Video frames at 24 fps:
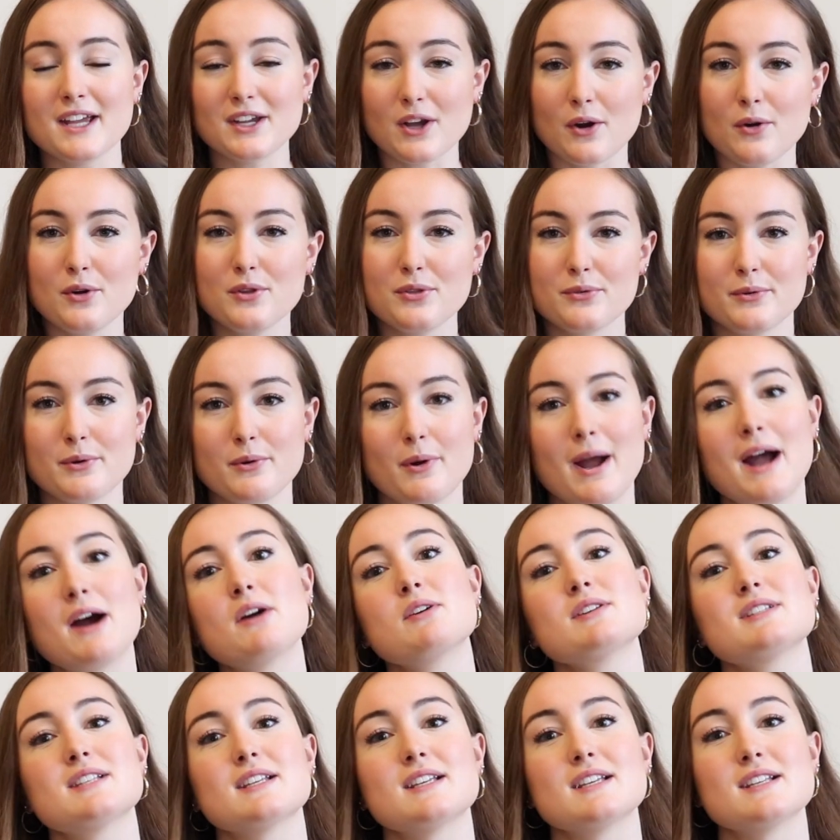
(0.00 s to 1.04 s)
I go through
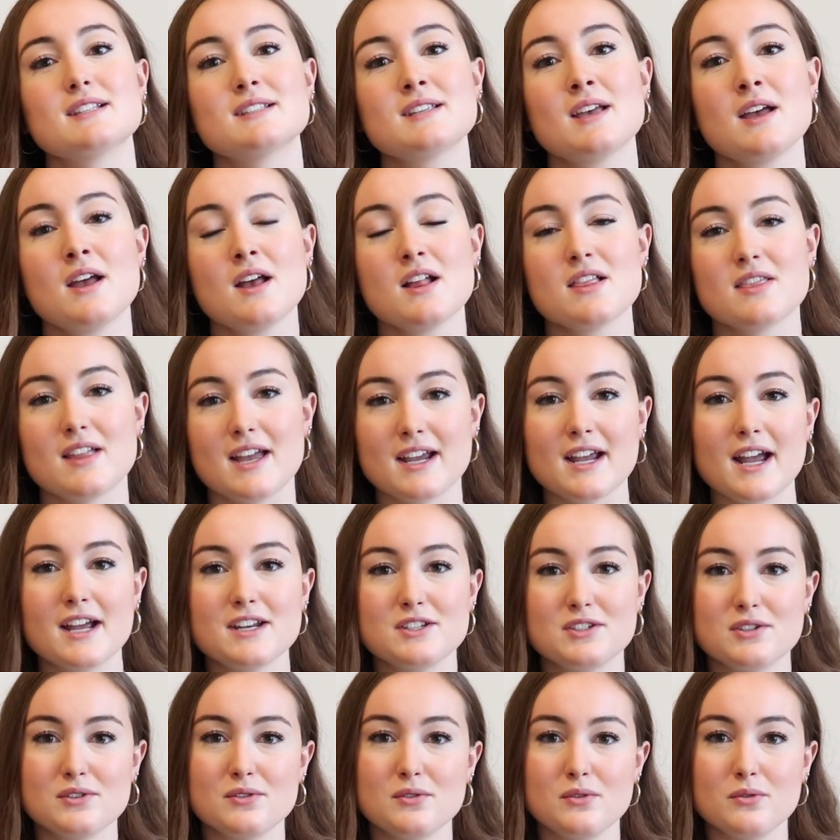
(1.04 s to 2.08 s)
houses like I
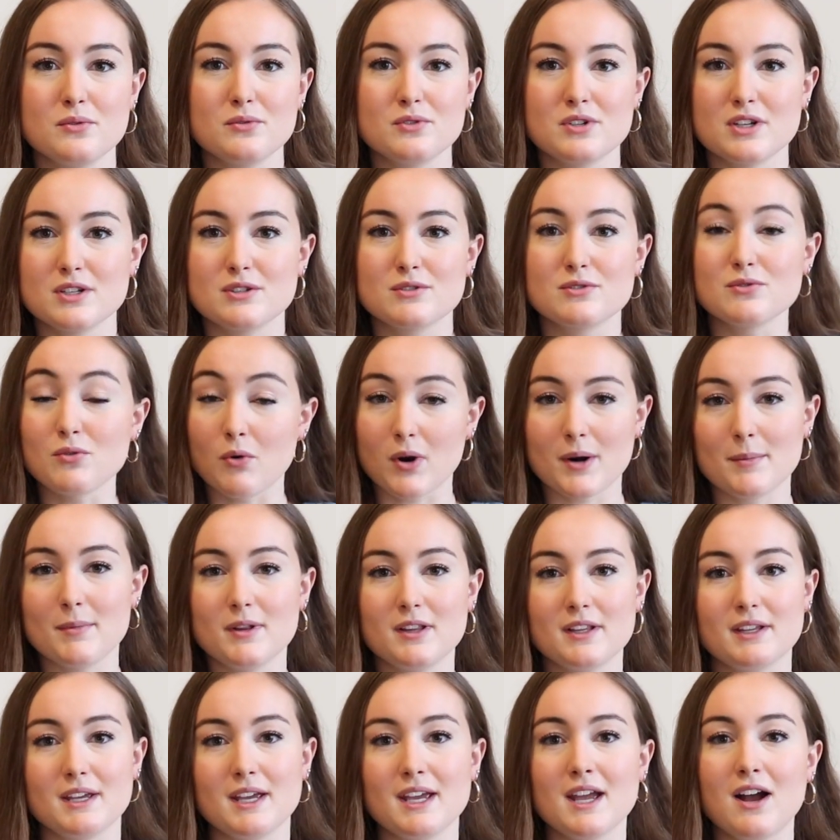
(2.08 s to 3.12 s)
do just
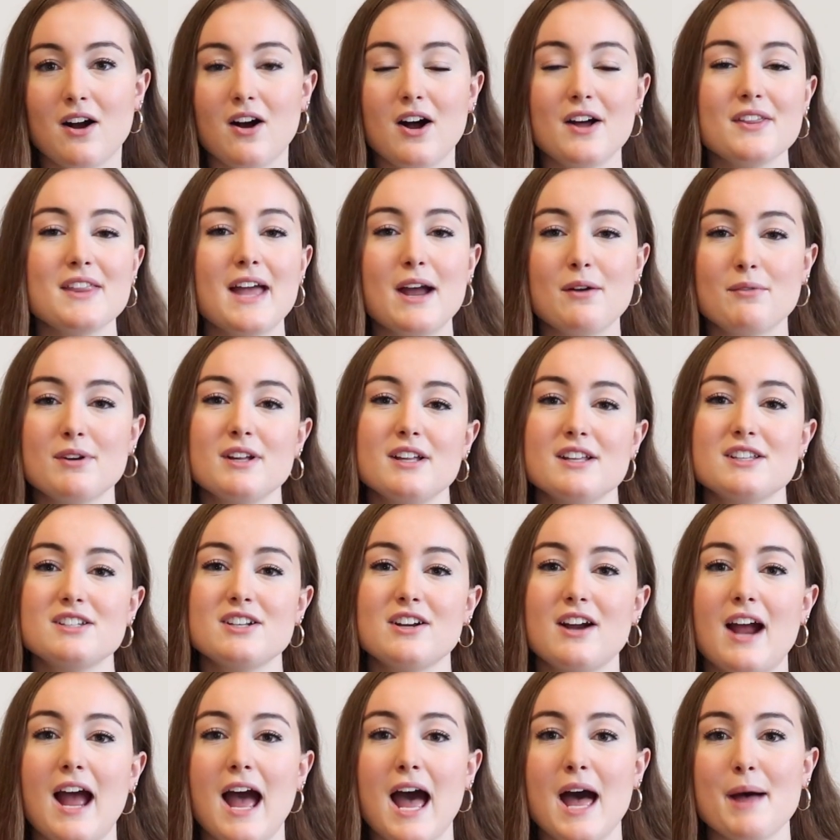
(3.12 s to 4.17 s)
normally on that
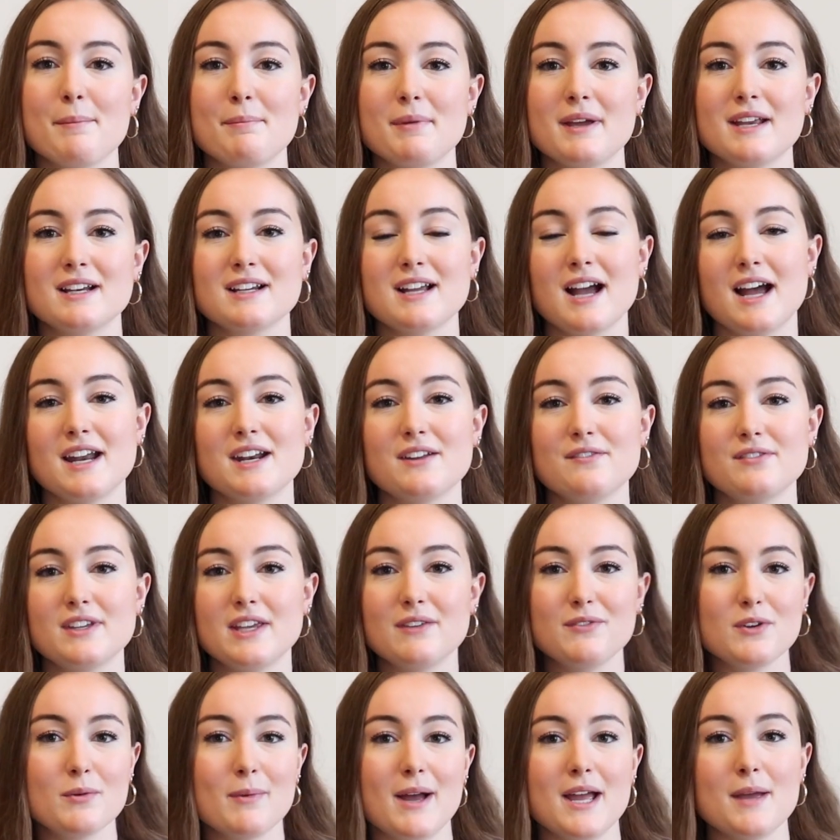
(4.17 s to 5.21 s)
Realtor app and kind of
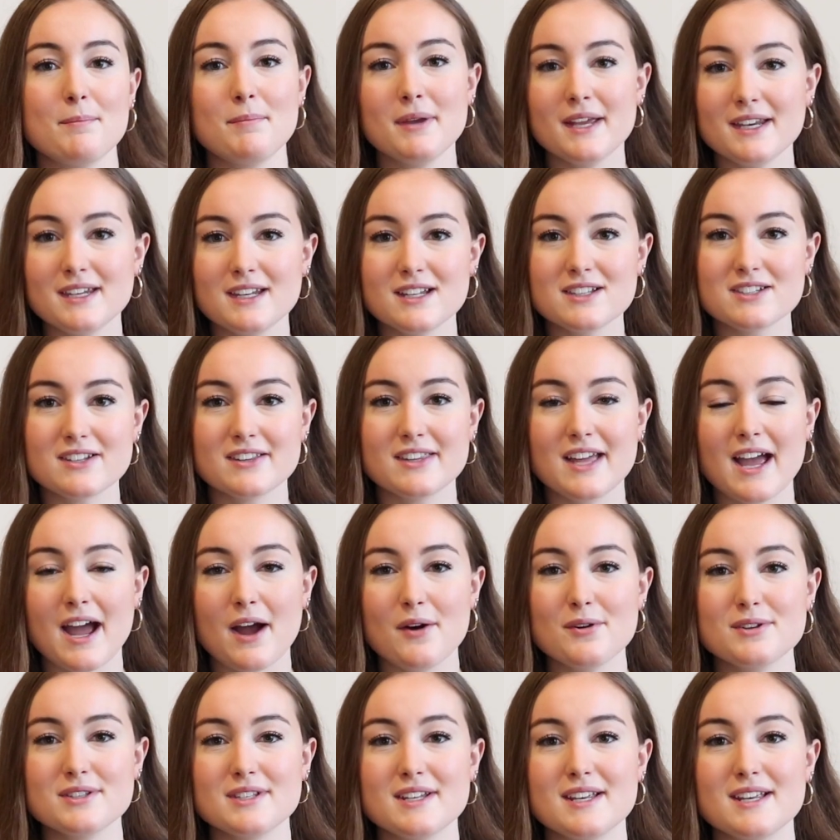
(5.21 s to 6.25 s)
give you my opinions on the
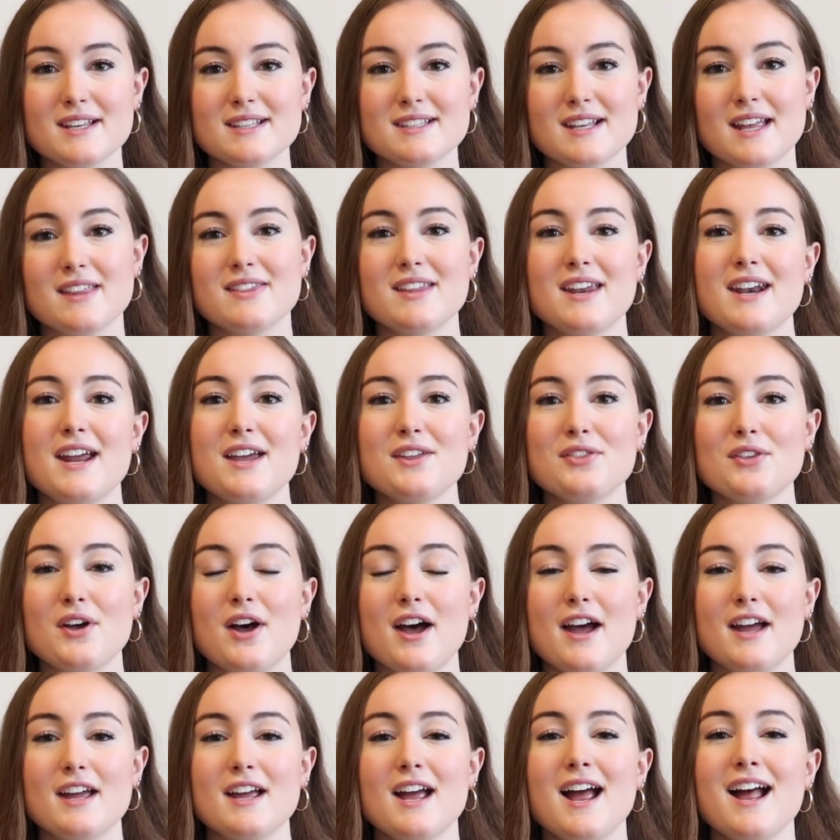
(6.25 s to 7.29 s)
houses, and then I
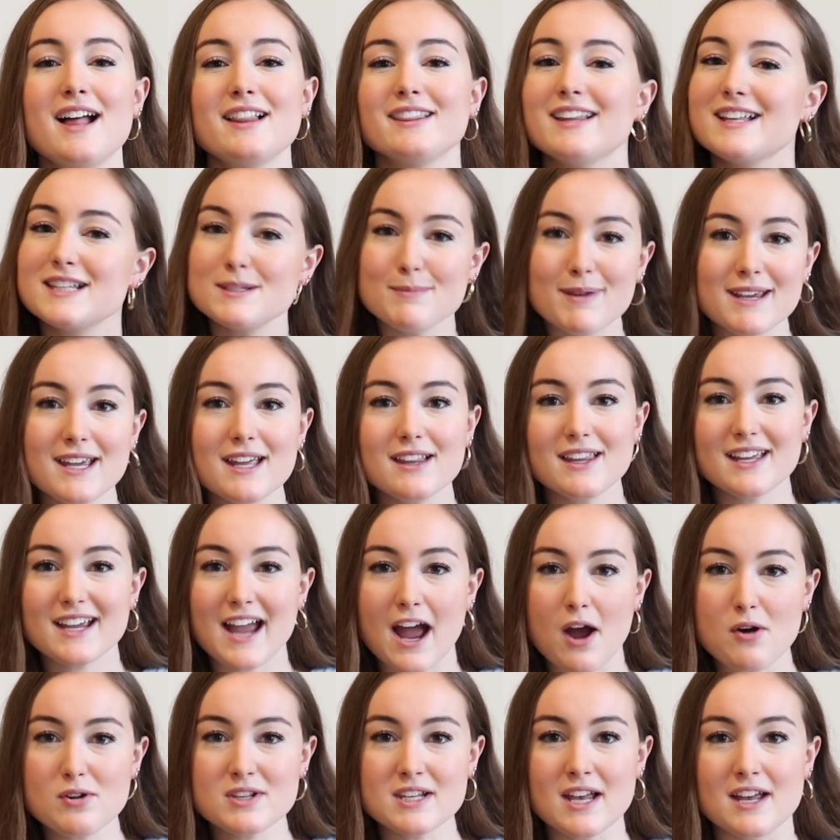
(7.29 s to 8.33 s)
thought, let's make it like
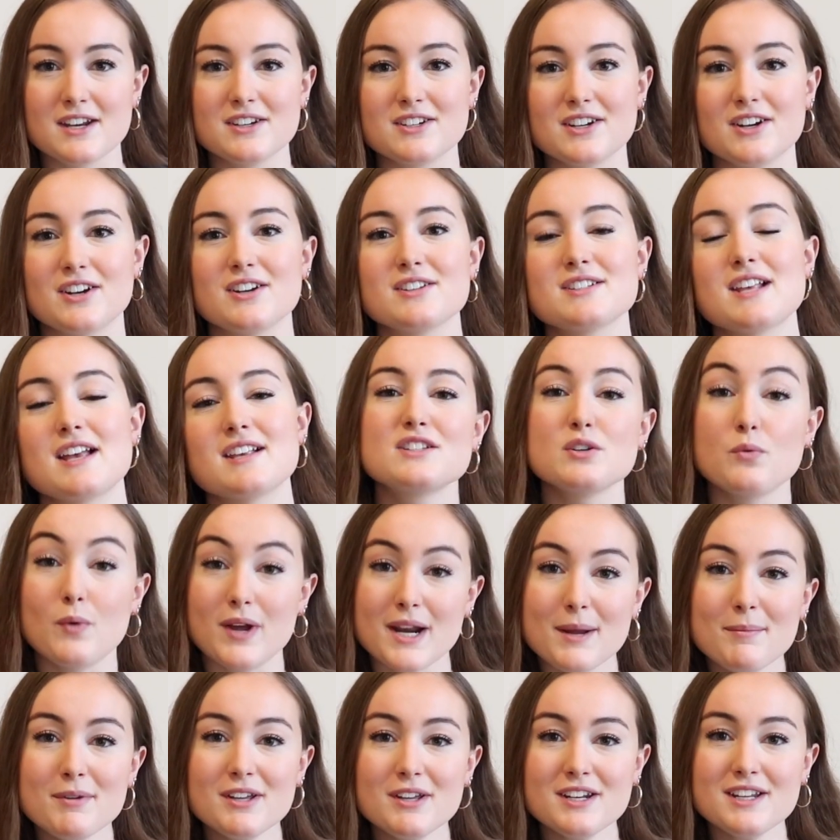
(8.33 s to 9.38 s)
House Hunters. So
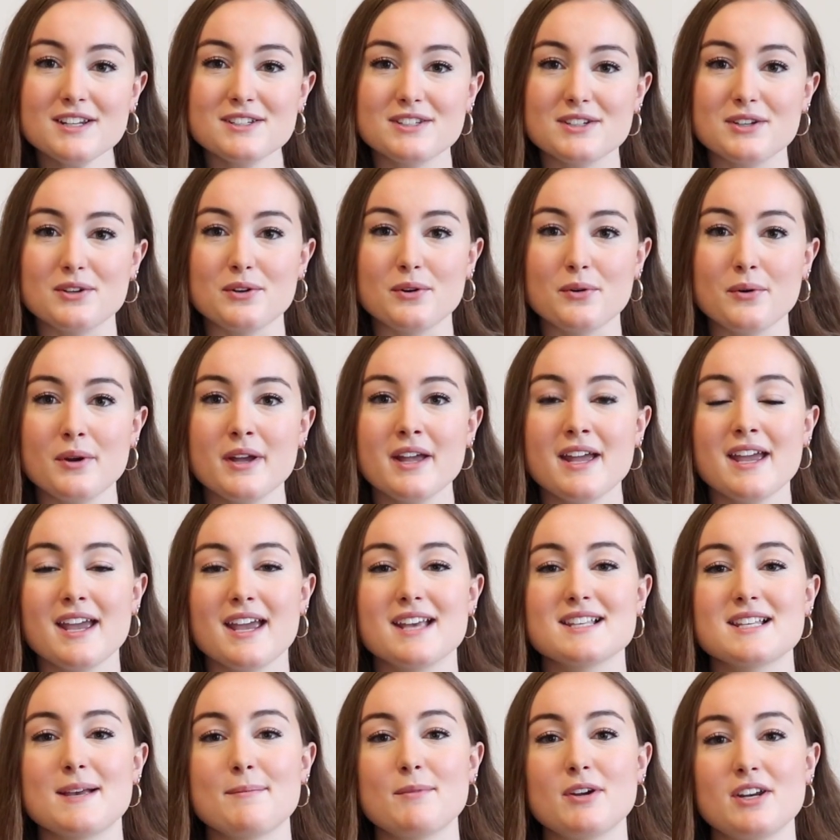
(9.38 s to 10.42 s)
what I'm gonna do
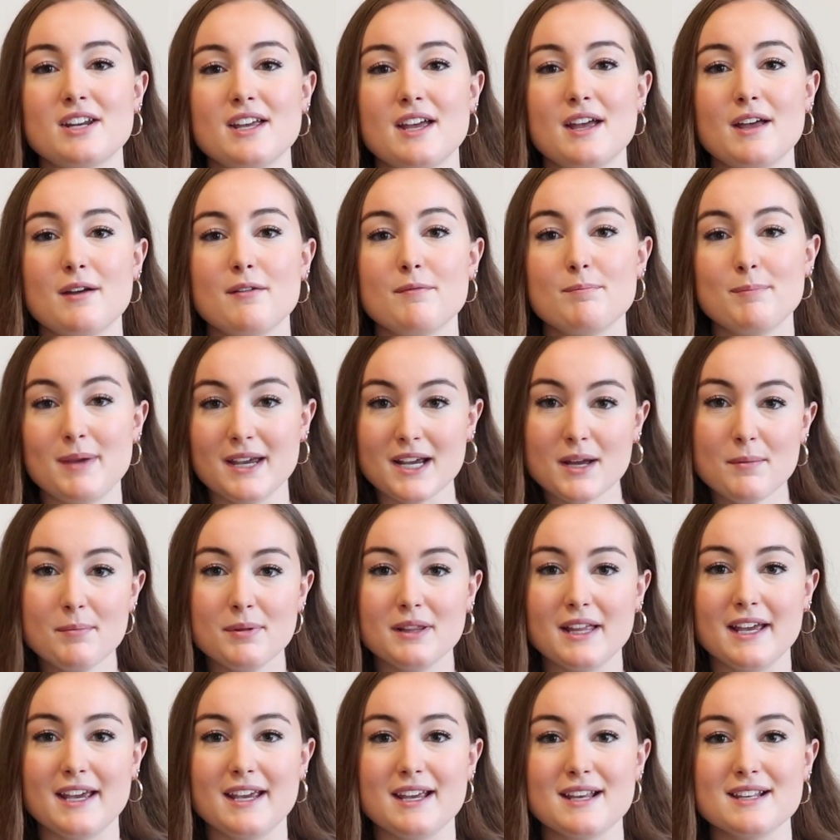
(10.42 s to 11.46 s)
is I'm gonna pick a
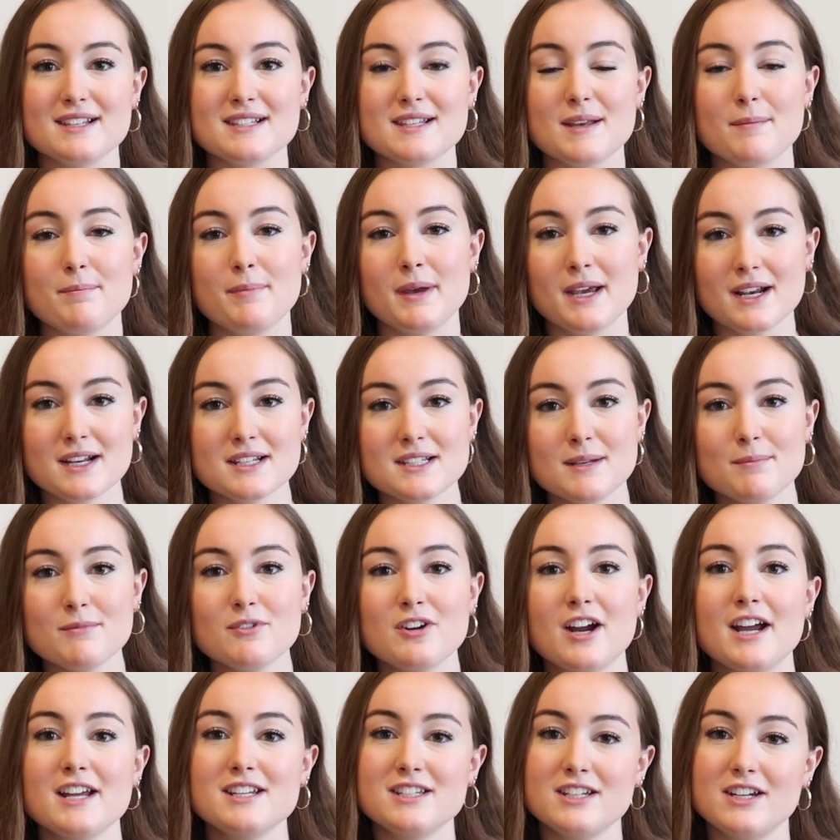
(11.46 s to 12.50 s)
place, pick some
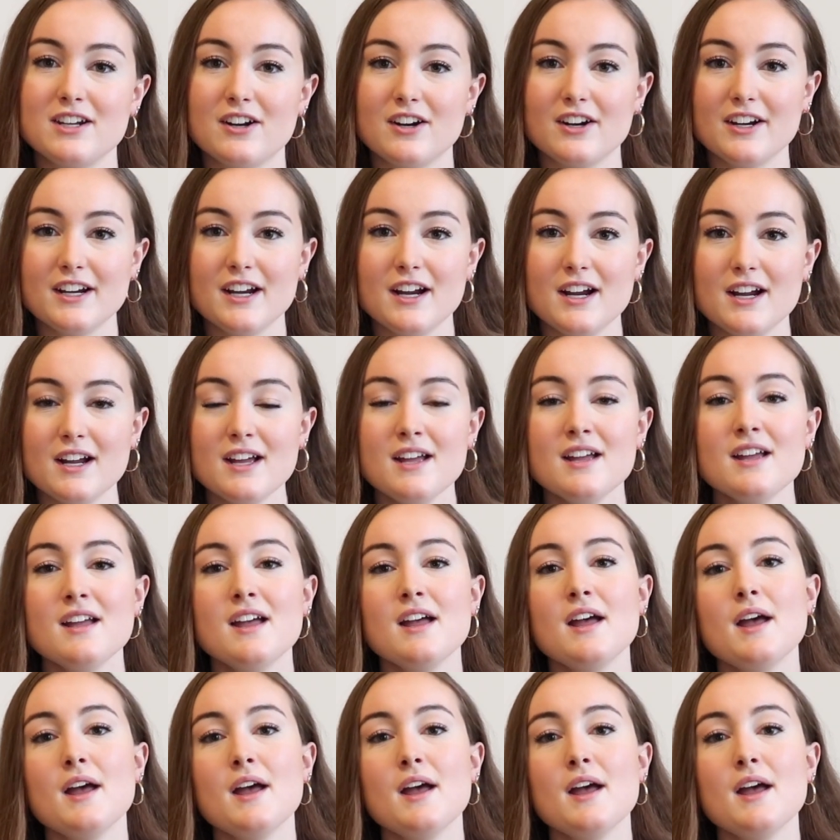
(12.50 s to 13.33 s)
criteria,